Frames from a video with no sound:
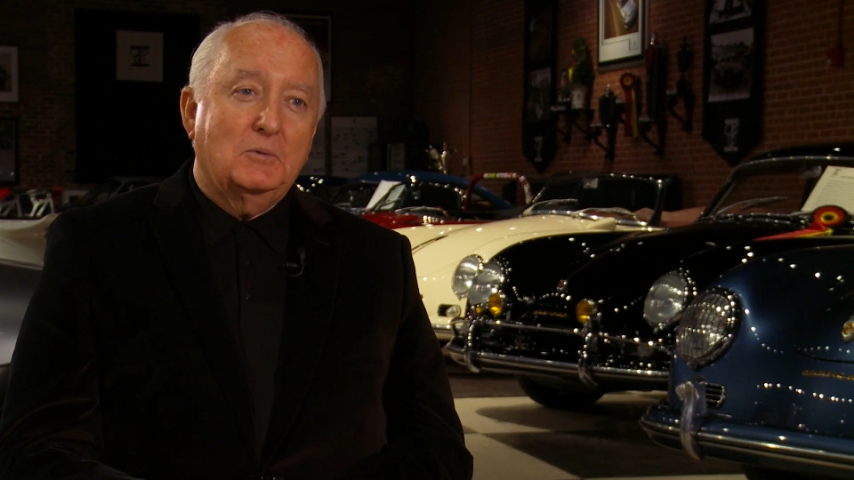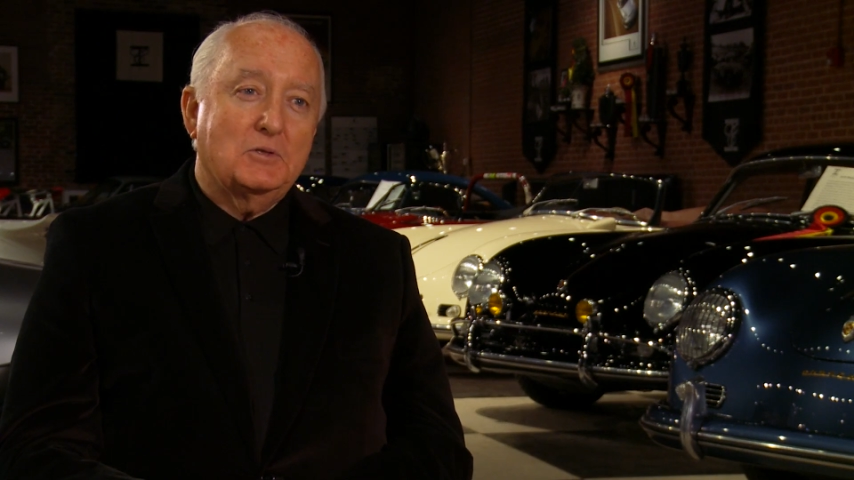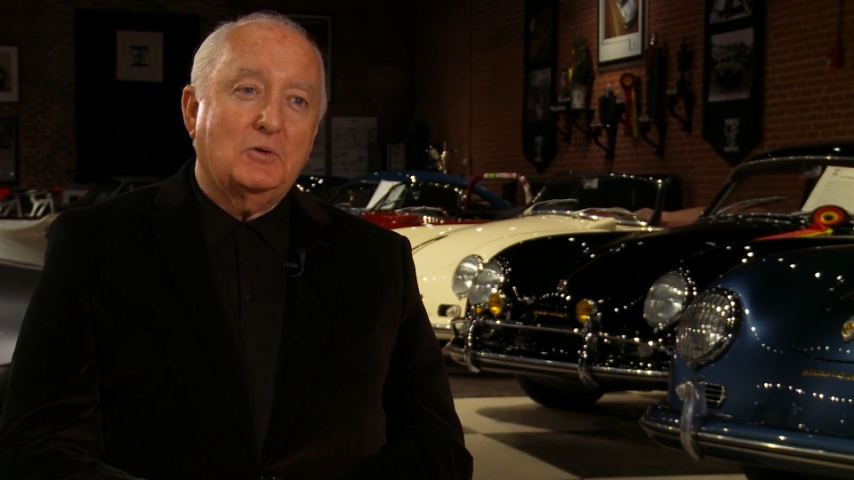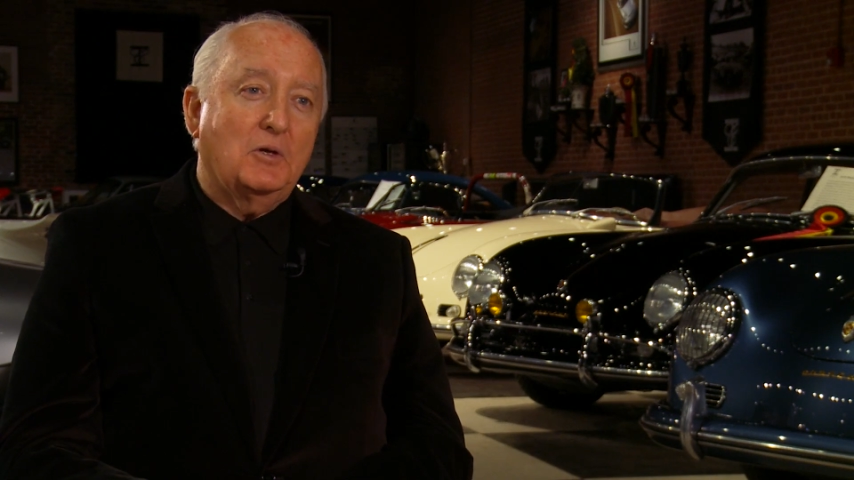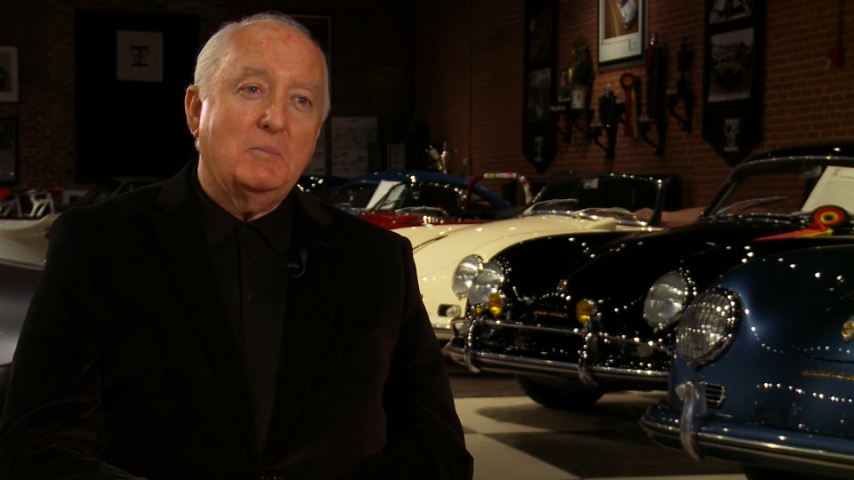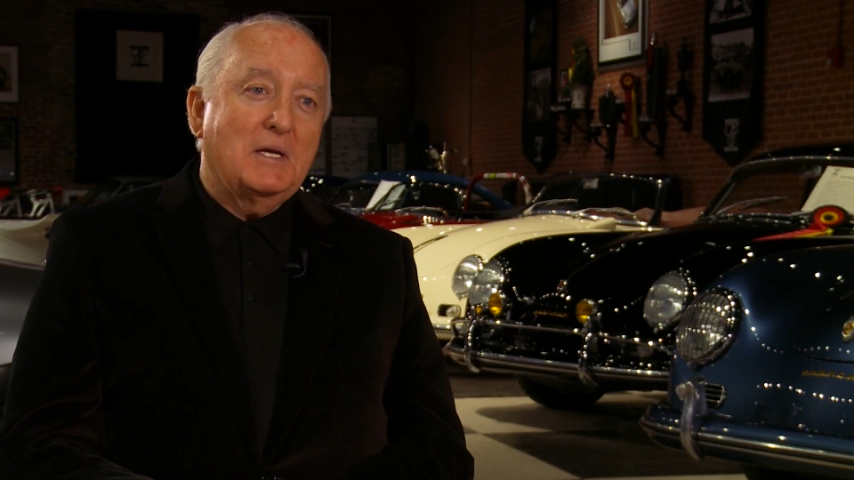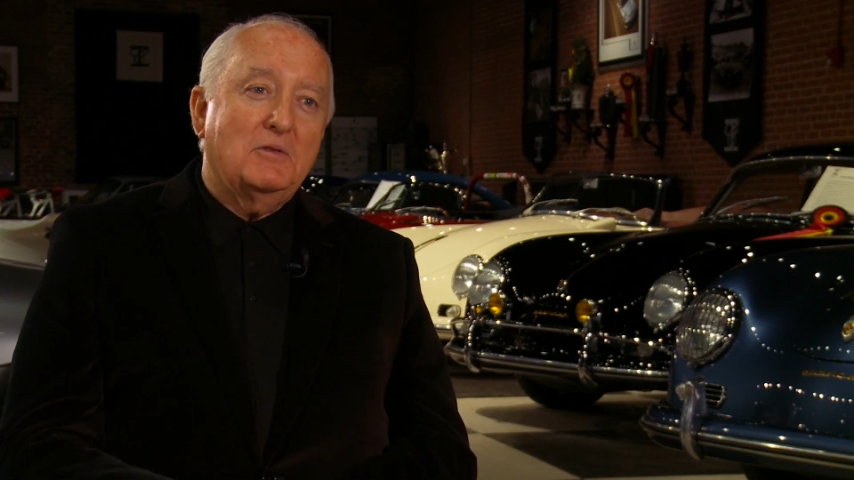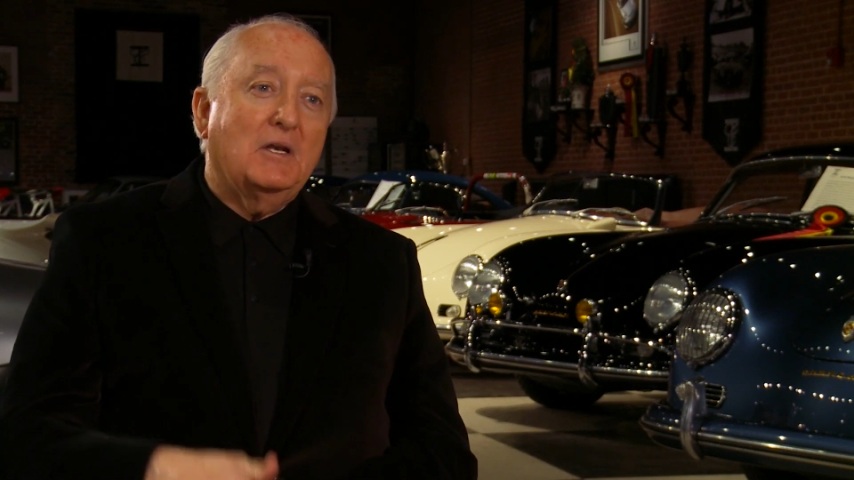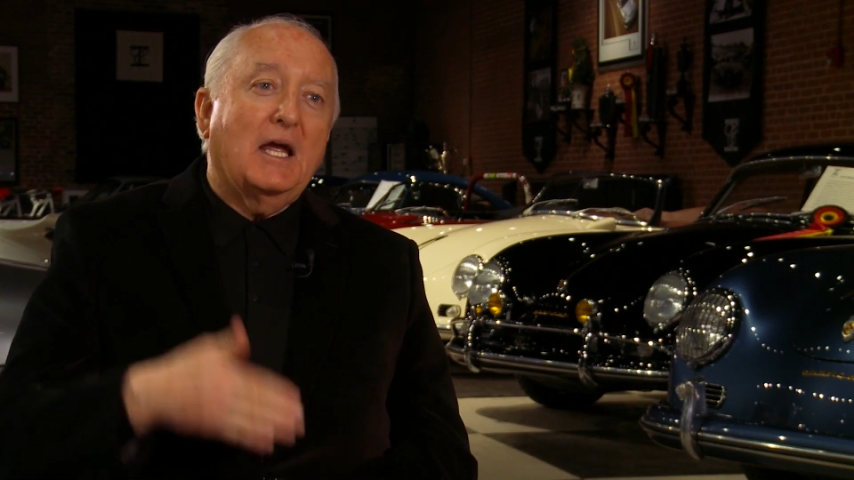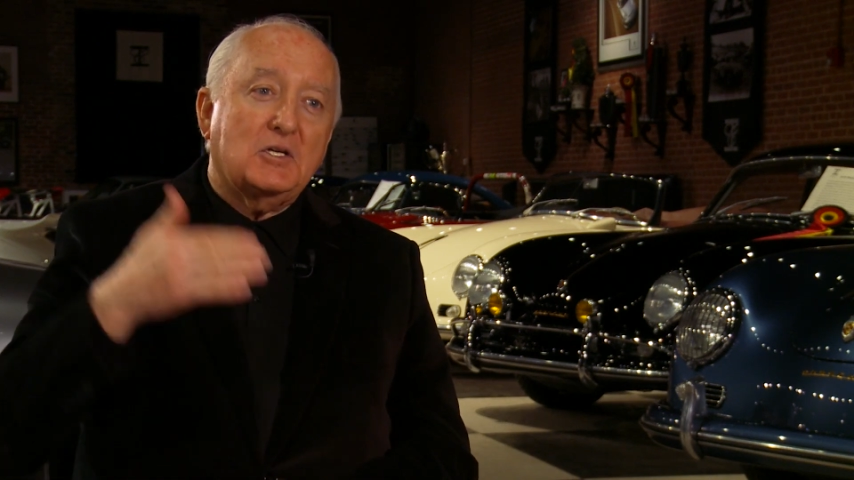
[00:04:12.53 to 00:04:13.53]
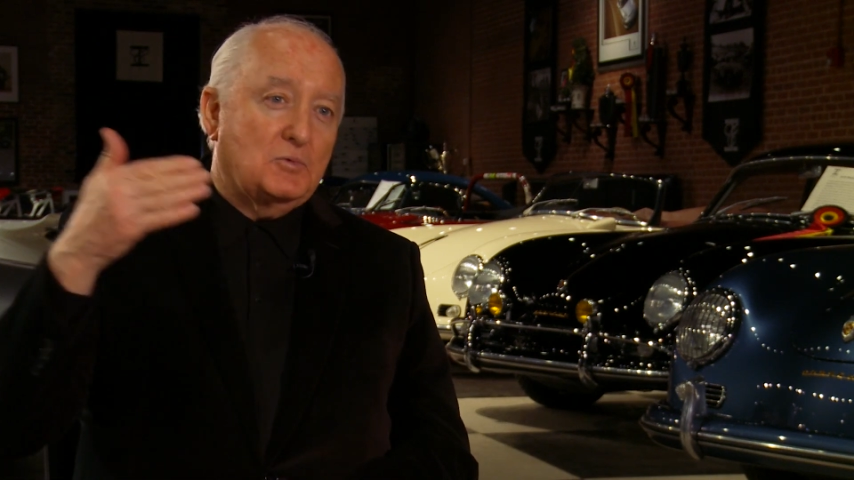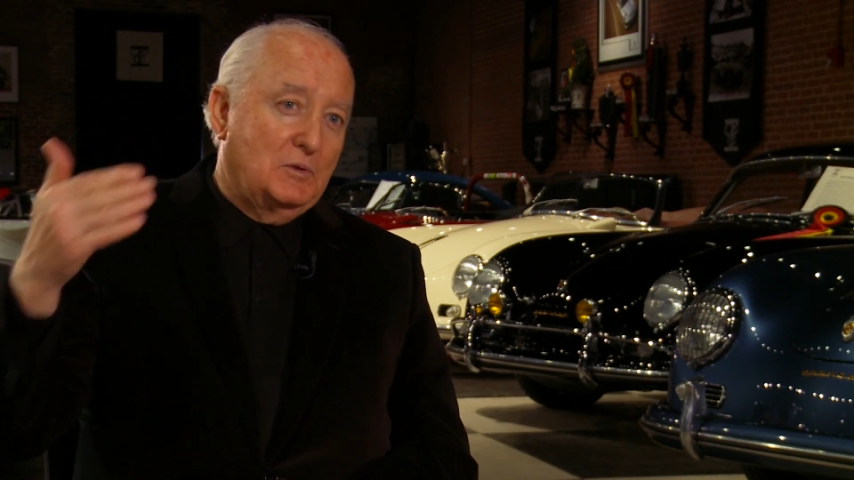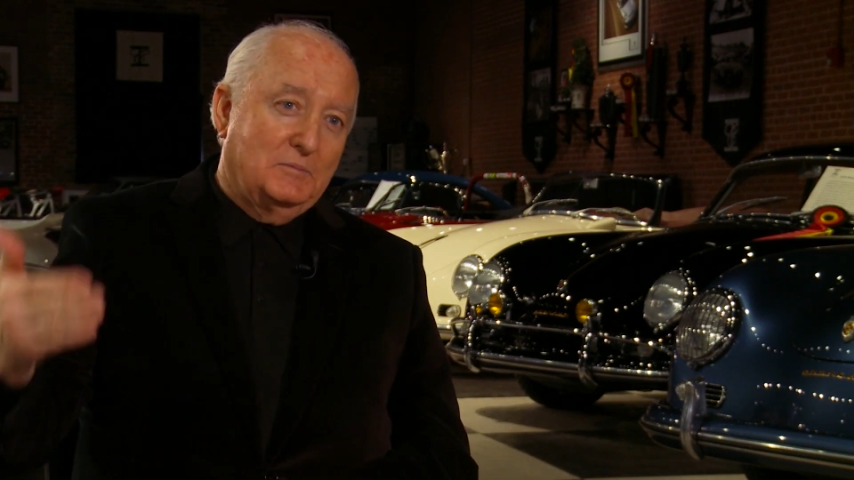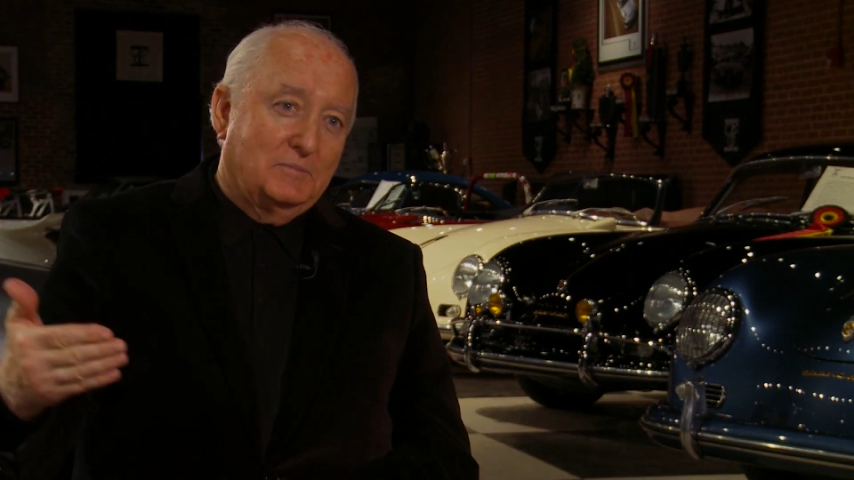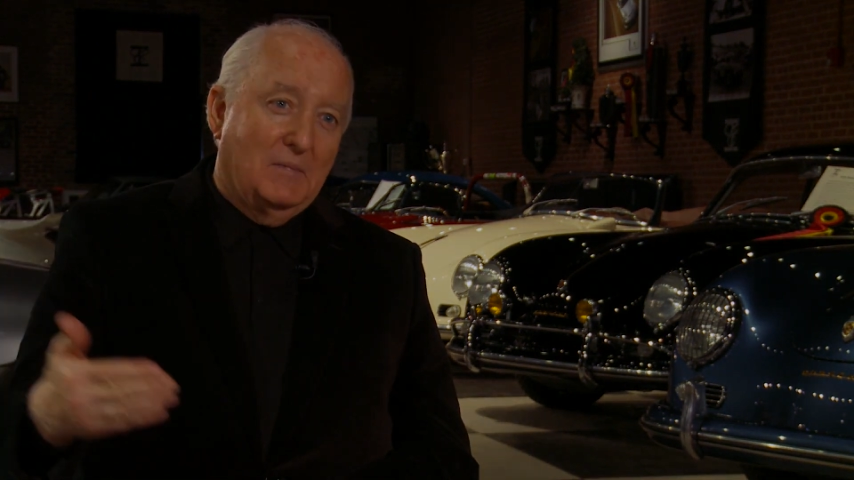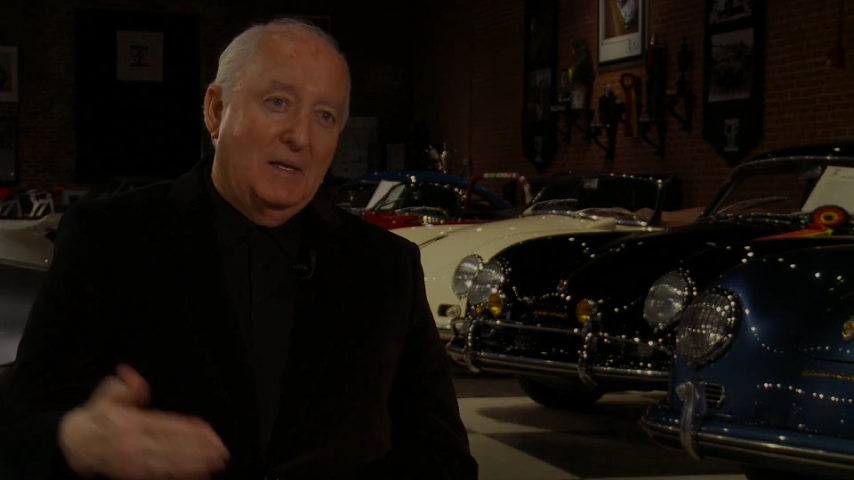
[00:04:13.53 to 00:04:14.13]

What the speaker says: was going to be the next one.